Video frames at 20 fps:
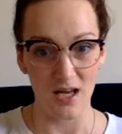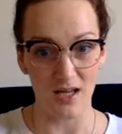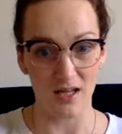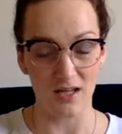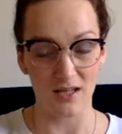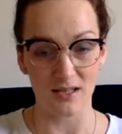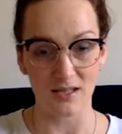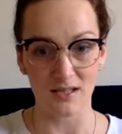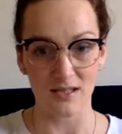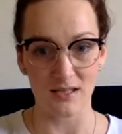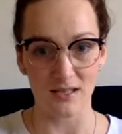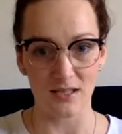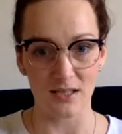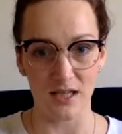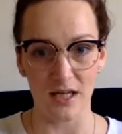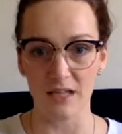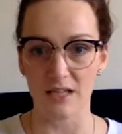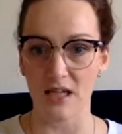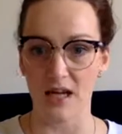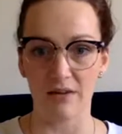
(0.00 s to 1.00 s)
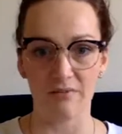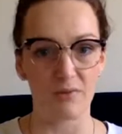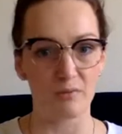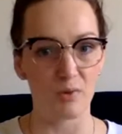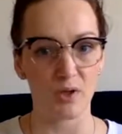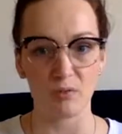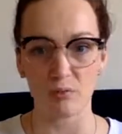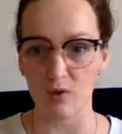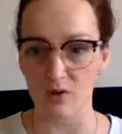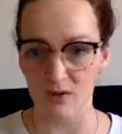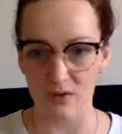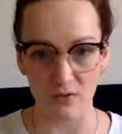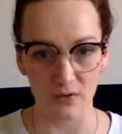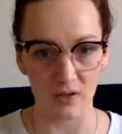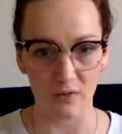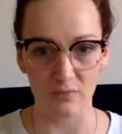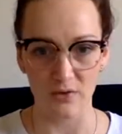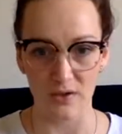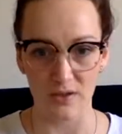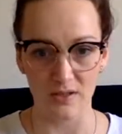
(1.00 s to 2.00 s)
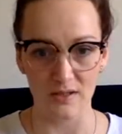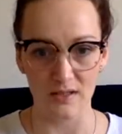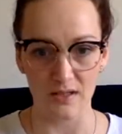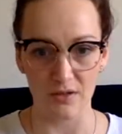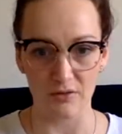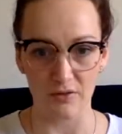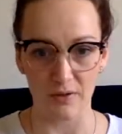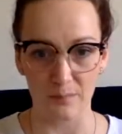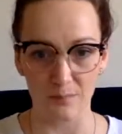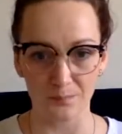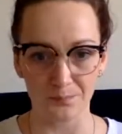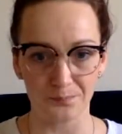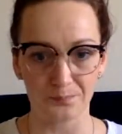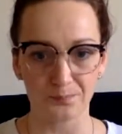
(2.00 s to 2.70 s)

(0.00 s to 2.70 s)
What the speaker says: and not everyone wants to come to Instagram.